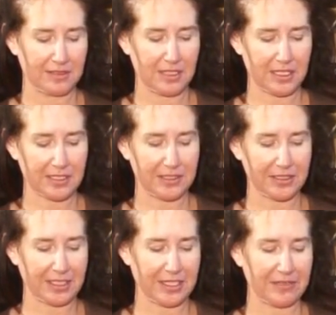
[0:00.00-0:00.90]
look, you're
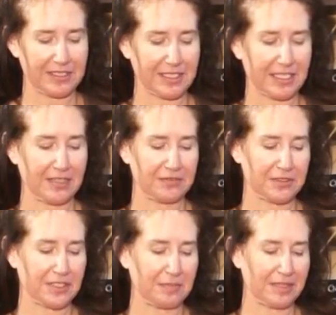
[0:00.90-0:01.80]
going to give it as a gift
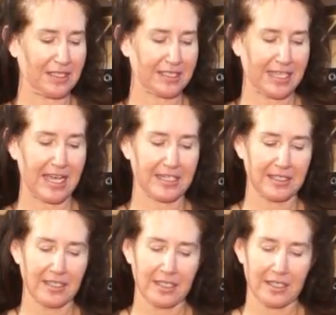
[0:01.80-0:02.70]
or something like that,
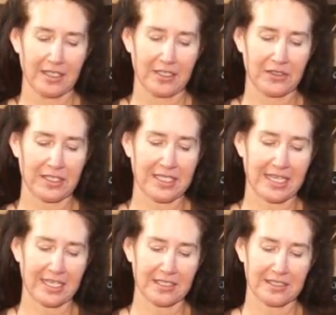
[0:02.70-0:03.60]
you can
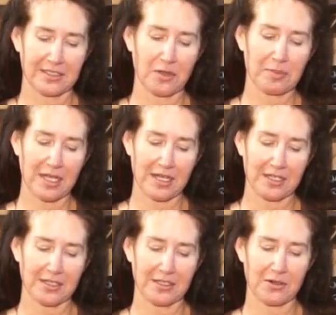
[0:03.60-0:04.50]
take a soap
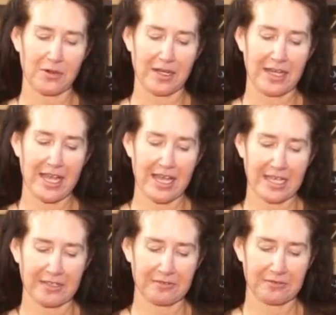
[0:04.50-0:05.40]
cutter or a
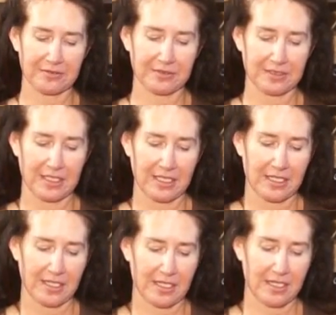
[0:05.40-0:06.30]
knife,
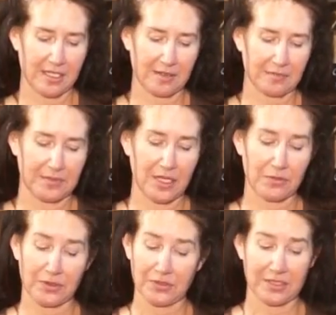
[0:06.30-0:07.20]

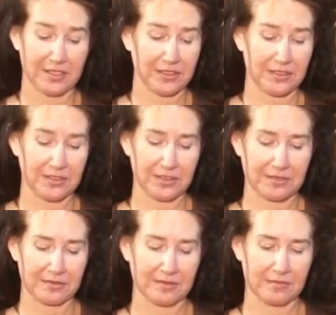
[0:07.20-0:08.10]
don't use scissors,
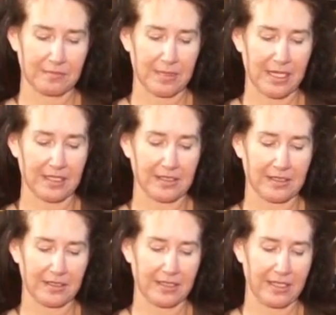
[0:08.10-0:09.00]

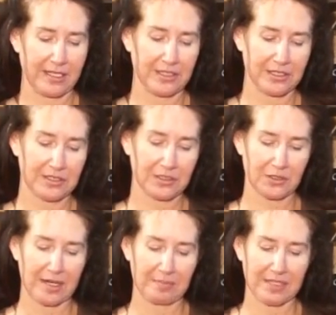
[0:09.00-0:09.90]
and just
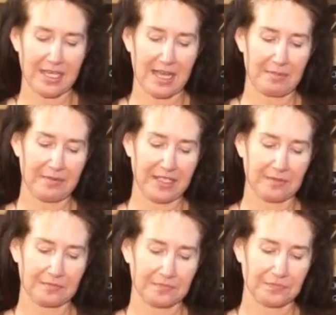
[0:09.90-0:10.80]
scrape the top of
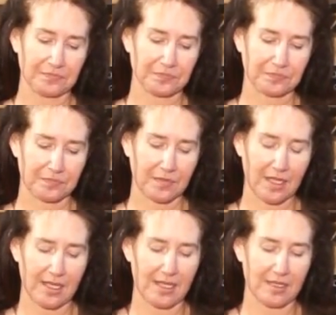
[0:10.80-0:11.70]
it
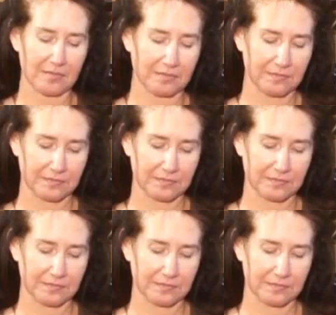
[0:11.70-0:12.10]
to